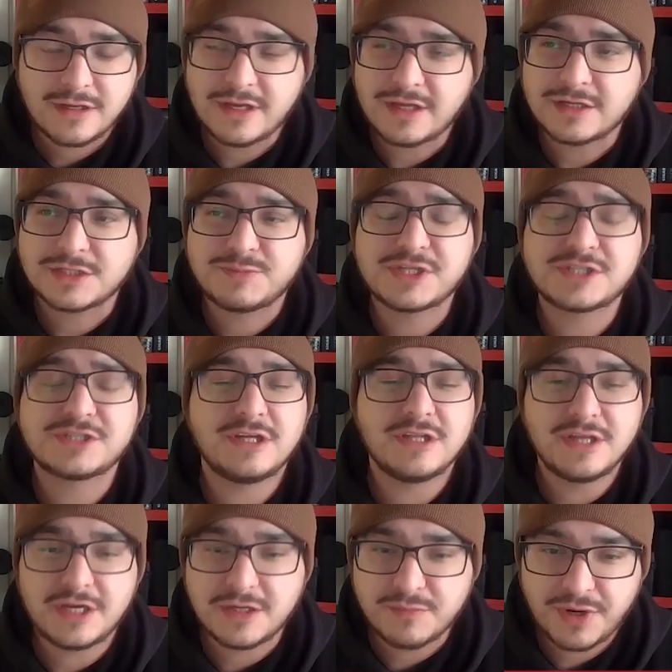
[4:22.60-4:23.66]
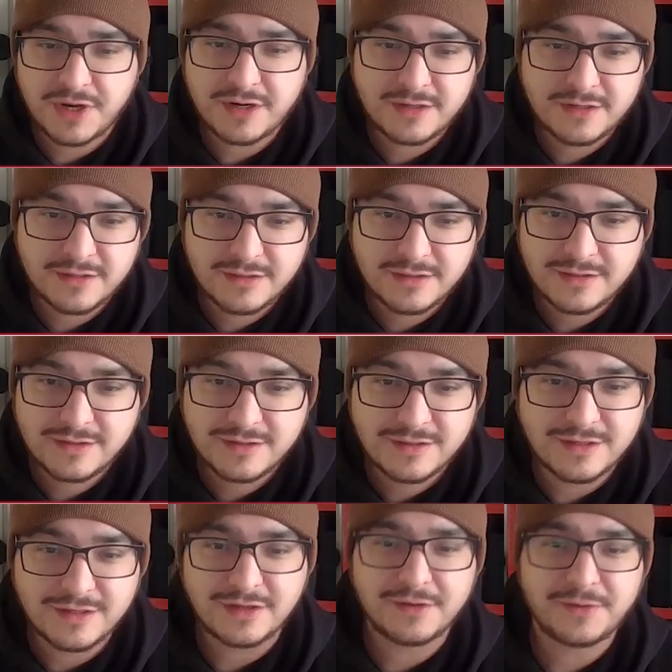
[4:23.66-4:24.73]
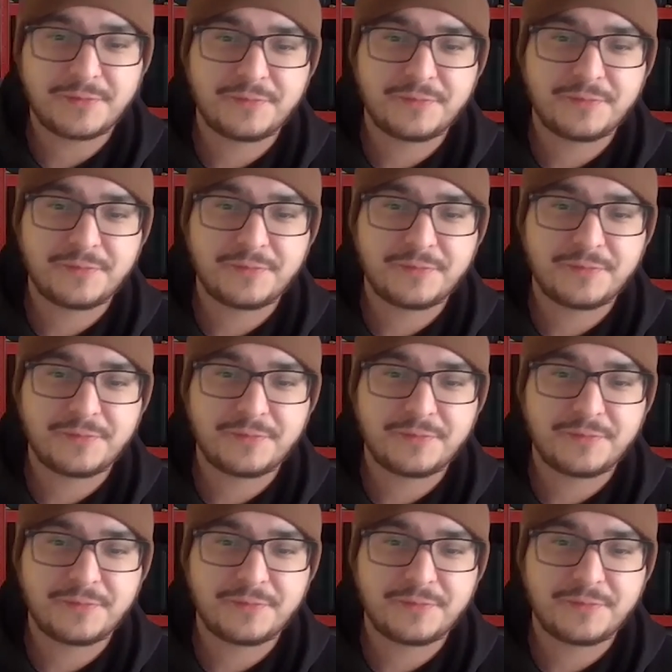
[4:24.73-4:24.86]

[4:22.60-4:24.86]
and especially Linkin Park. You know,